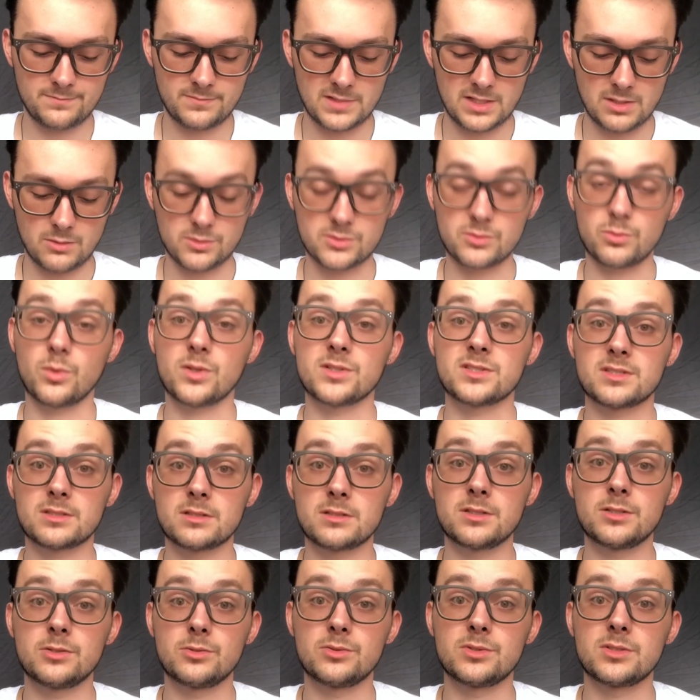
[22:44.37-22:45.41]
that was once
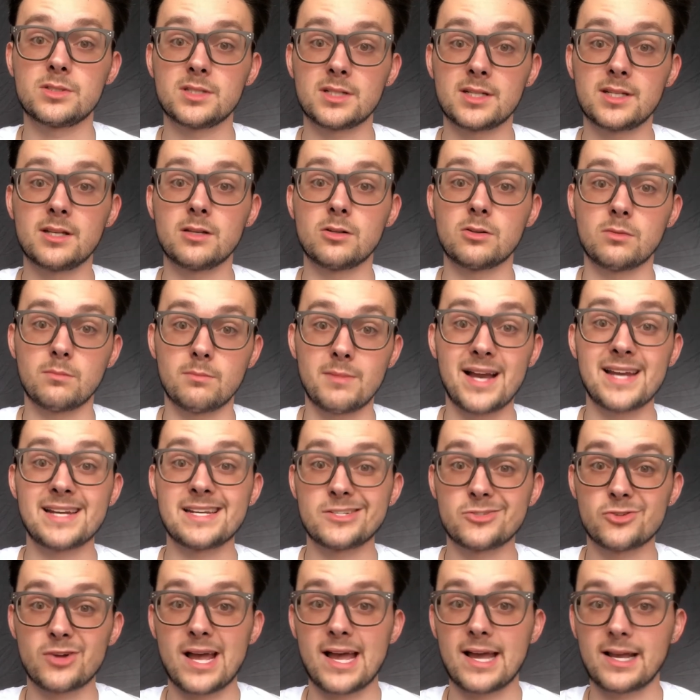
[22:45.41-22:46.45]
used to kill mighty
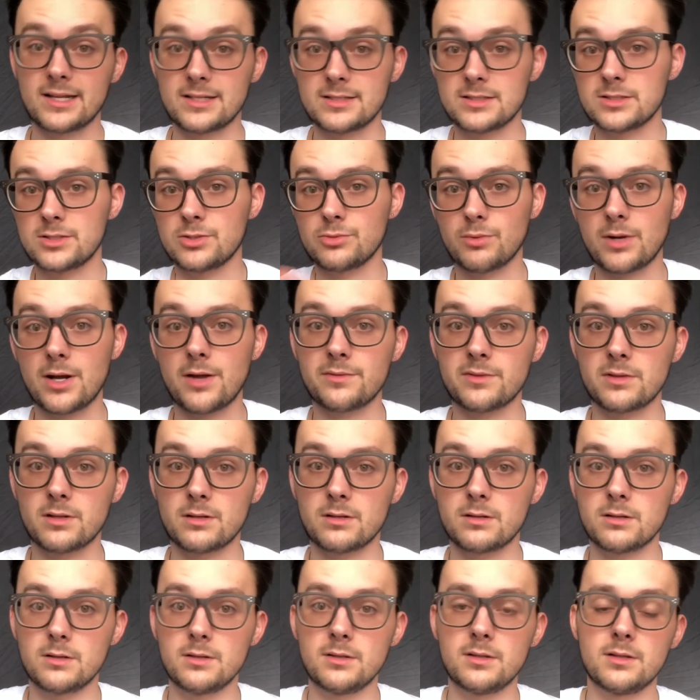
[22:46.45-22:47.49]
dragons throughout
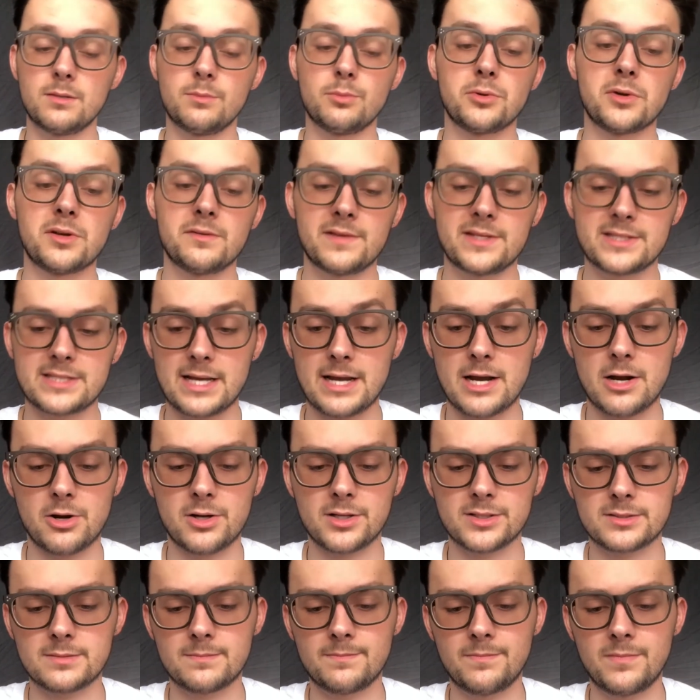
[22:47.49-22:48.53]
the previous
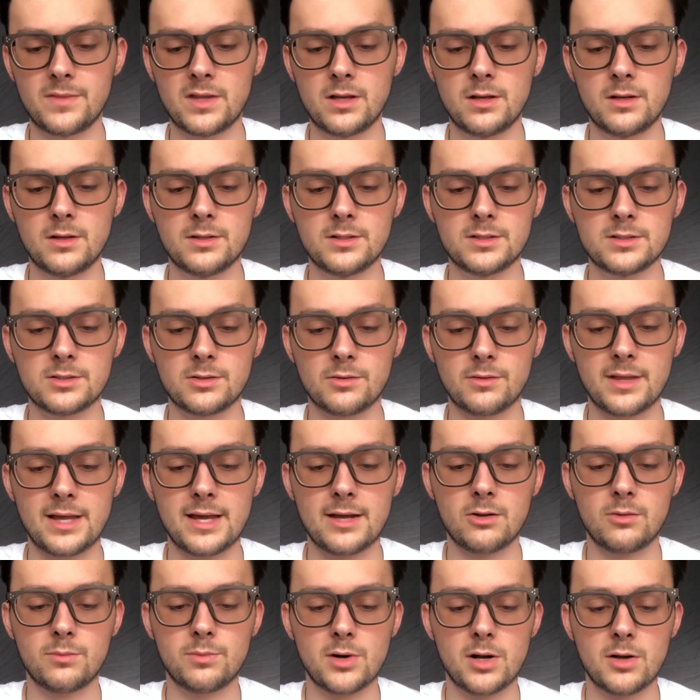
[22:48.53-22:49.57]
eras. So
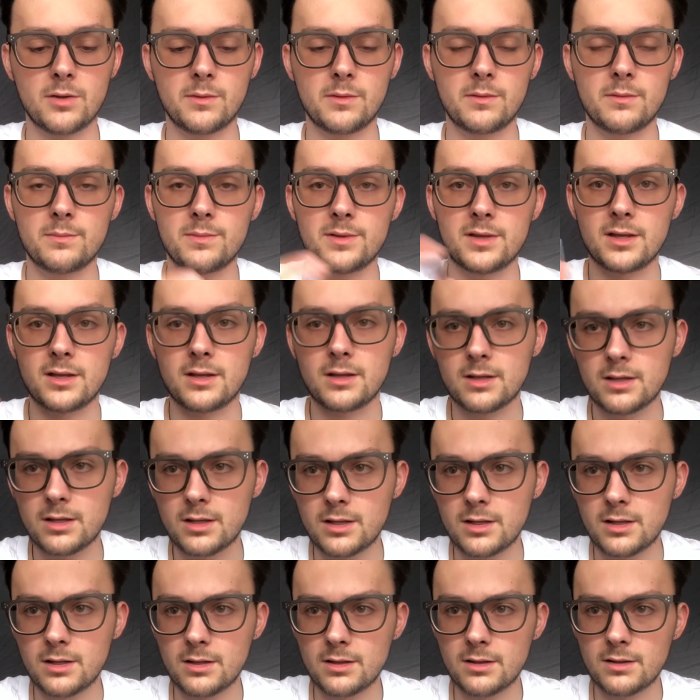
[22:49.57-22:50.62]
that'll probably be
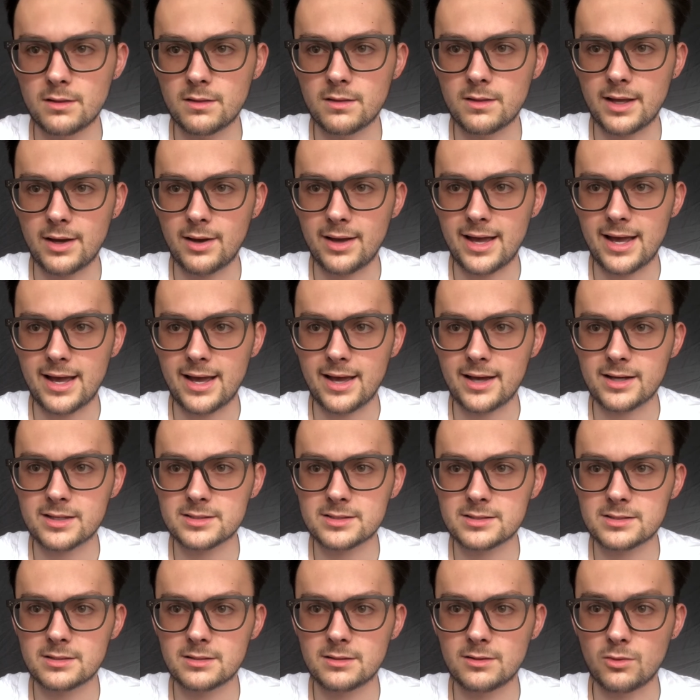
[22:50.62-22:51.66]
the
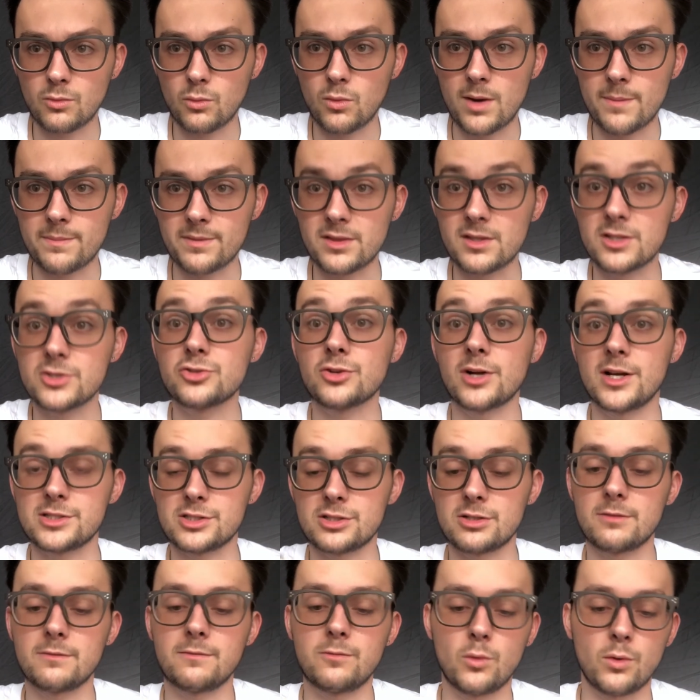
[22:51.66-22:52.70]
axe, the weapon, the
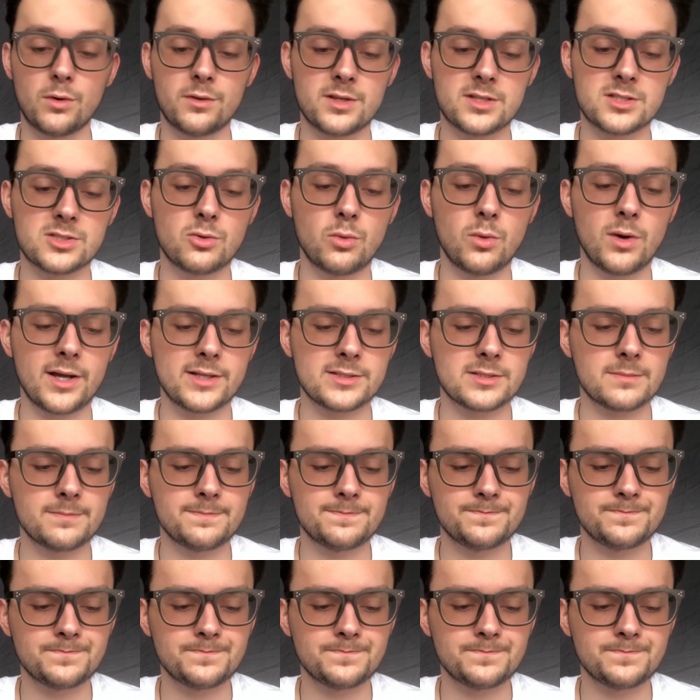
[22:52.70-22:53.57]
treasure for this quest.